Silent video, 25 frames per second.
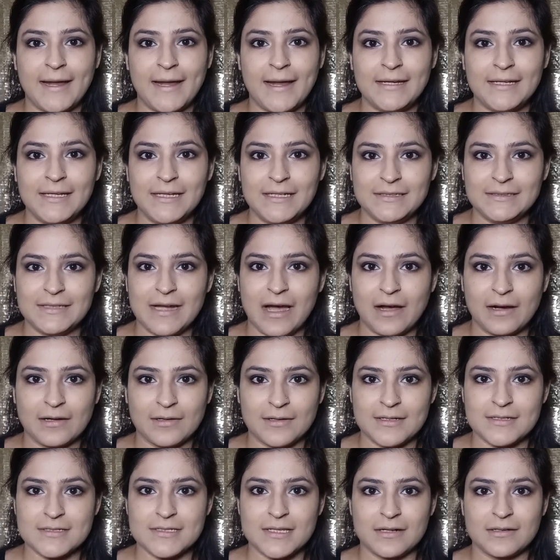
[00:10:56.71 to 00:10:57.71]
any
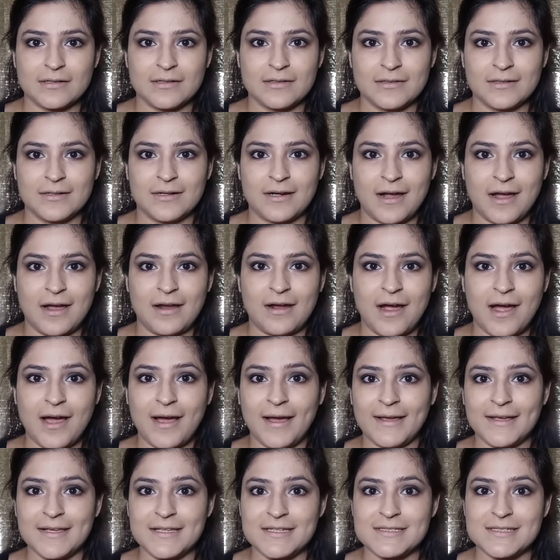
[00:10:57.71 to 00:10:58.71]
darkness under our
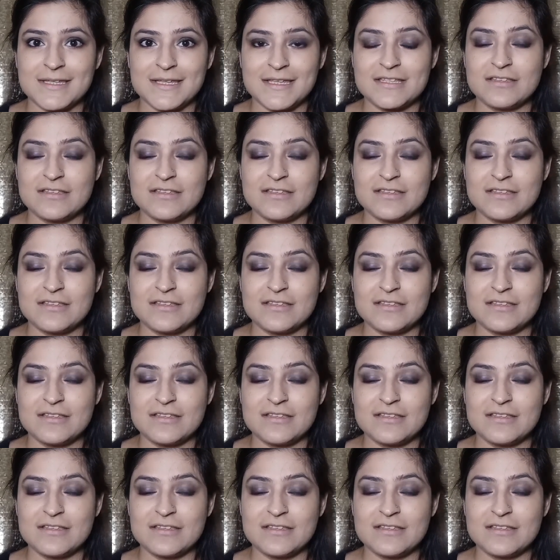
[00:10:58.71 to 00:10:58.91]
eyes